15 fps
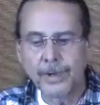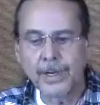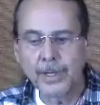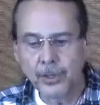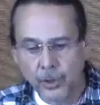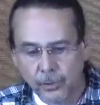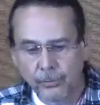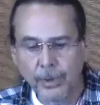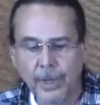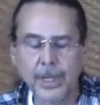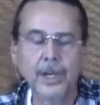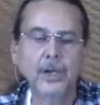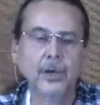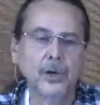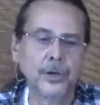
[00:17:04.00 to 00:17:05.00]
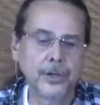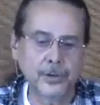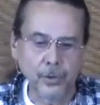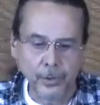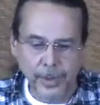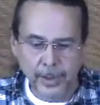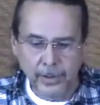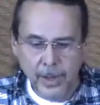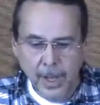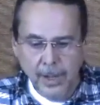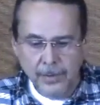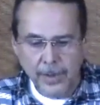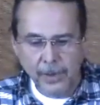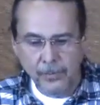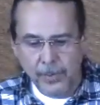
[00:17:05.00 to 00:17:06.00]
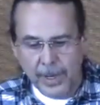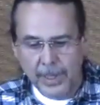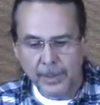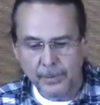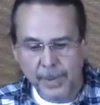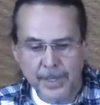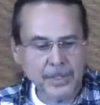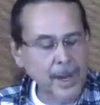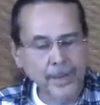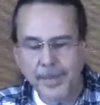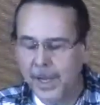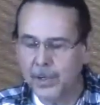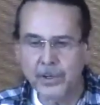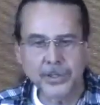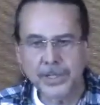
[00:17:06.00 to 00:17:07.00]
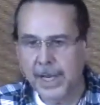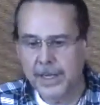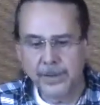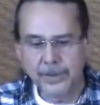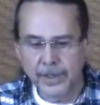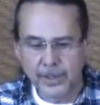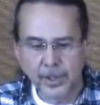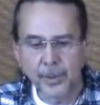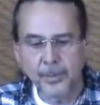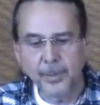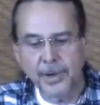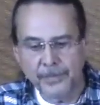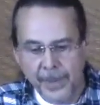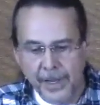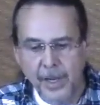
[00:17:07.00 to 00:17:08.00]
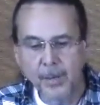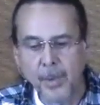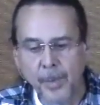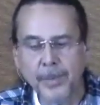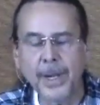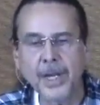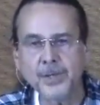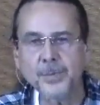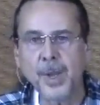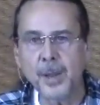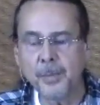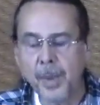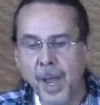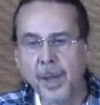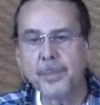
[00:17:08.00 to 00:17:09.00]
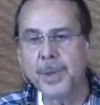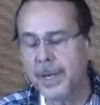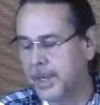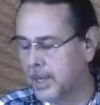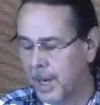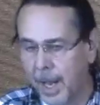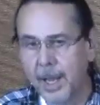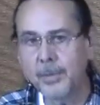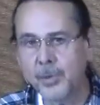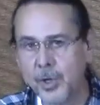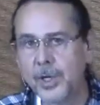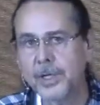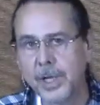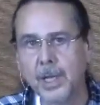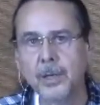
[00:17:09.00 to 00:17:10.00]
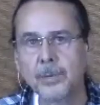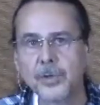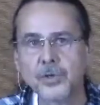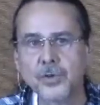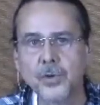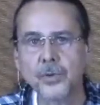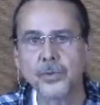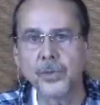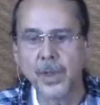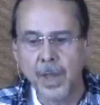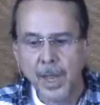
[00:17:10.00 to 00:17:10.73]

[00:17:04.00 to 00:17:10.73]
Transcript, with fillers: really look really good or they, they're really messed. I'm not going to say anything to them, but if they come up and ask my, my opinion, I am going to tell them the truth.